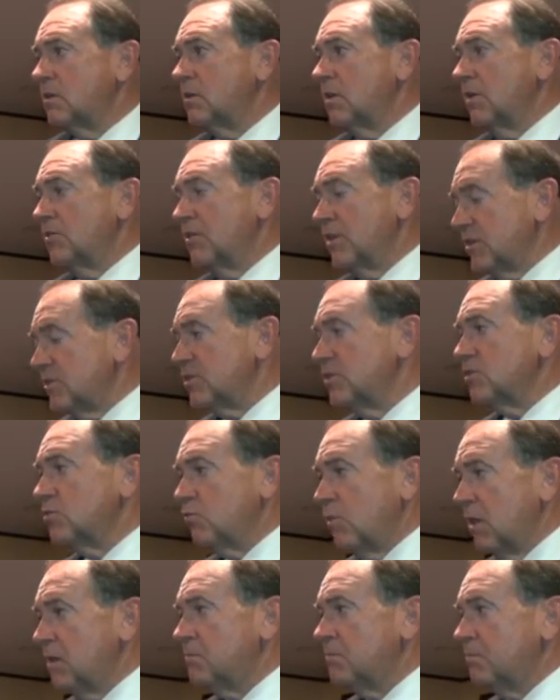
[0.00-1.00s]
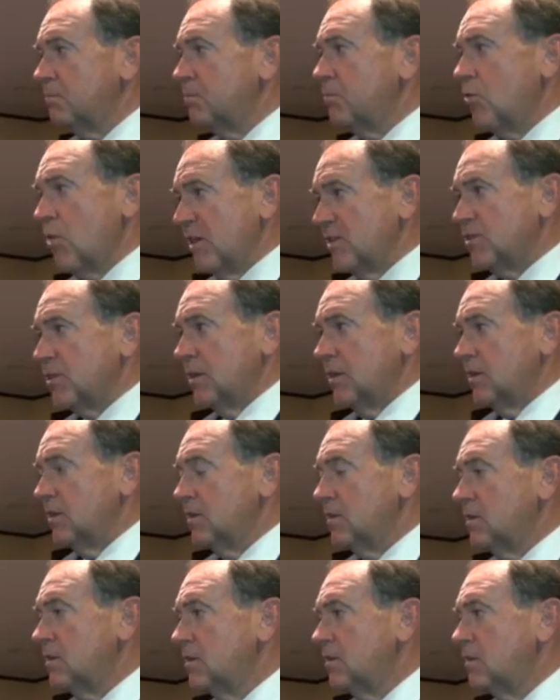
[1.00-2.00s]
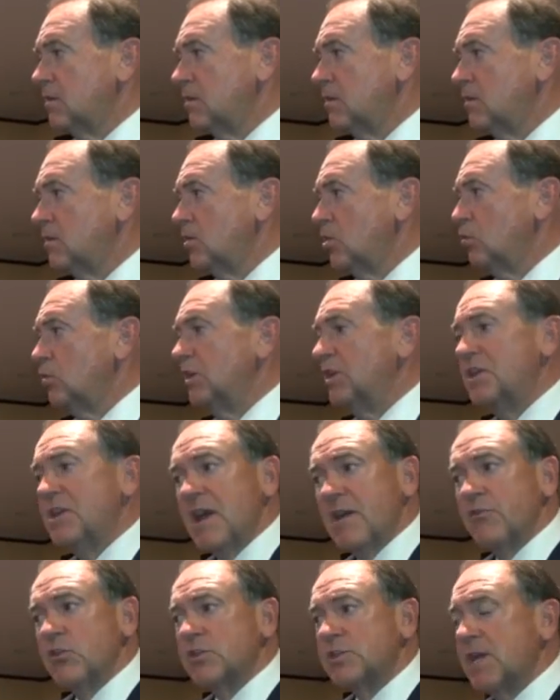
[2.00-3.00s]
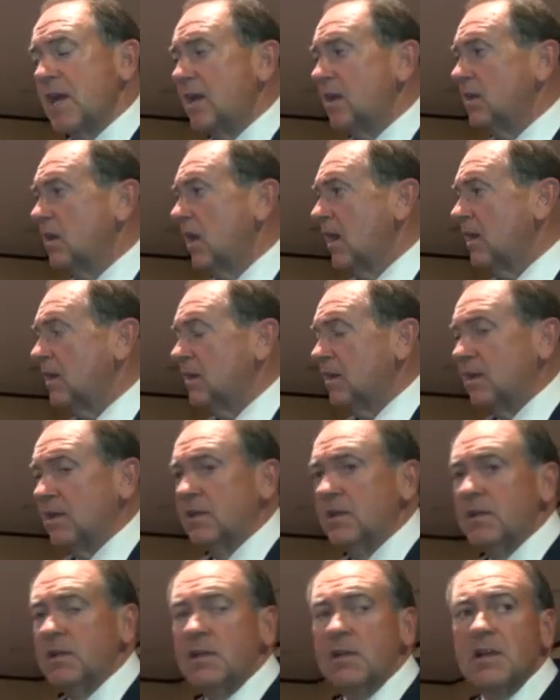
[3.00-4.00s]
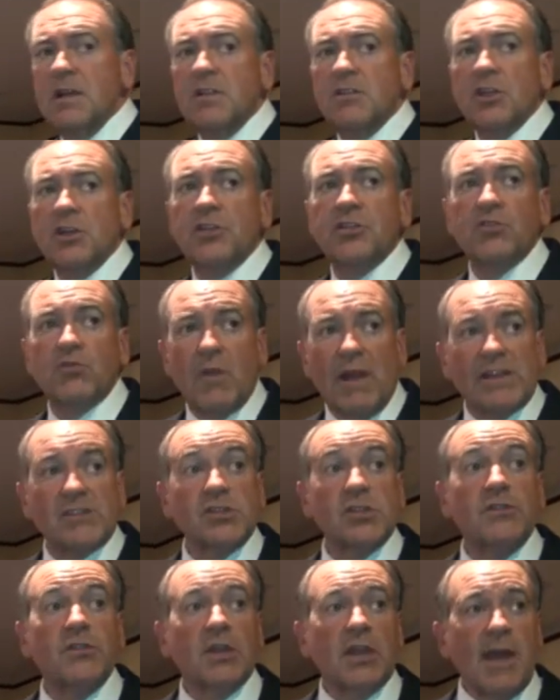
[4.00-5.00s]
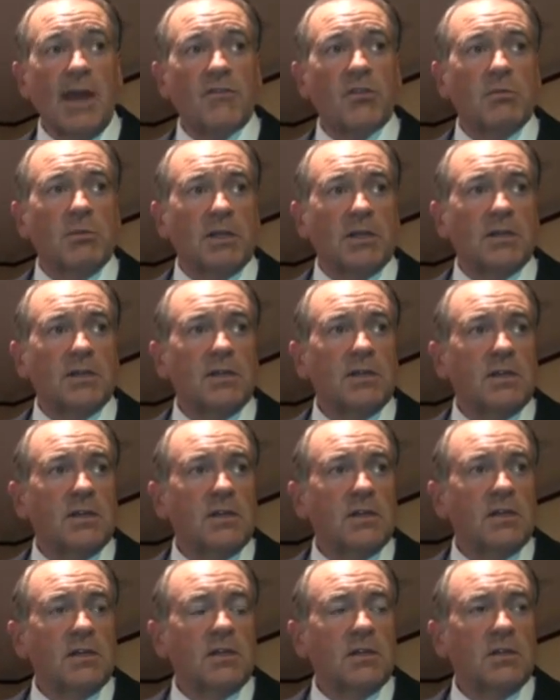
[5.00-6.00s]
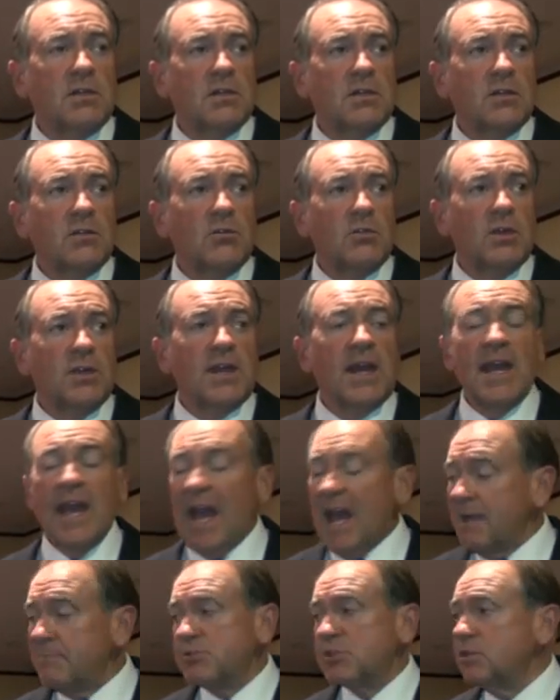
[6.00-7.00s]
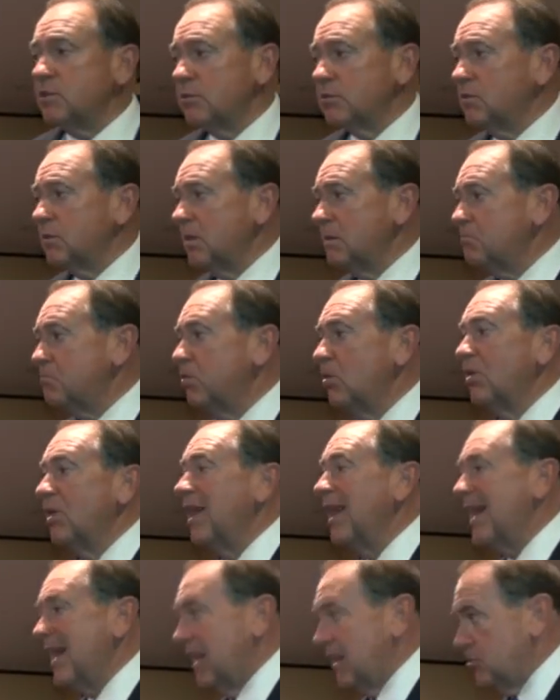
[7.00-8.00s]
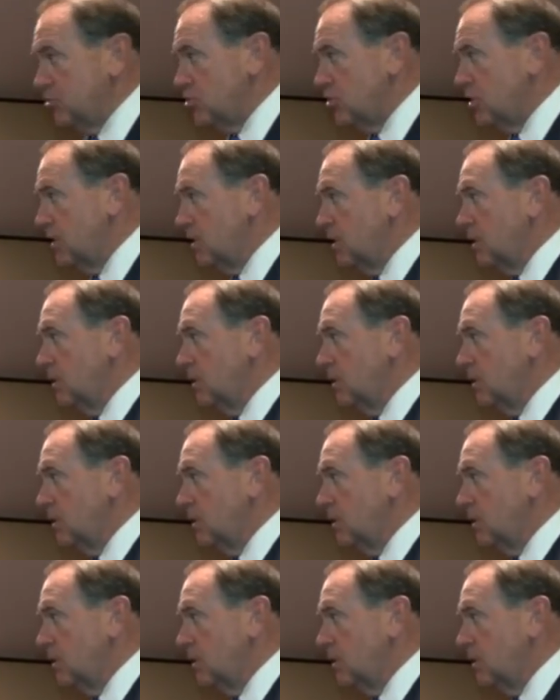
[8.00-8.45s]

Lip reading: that this is one president who would never take lightly the threats of a government when they absolutely pledge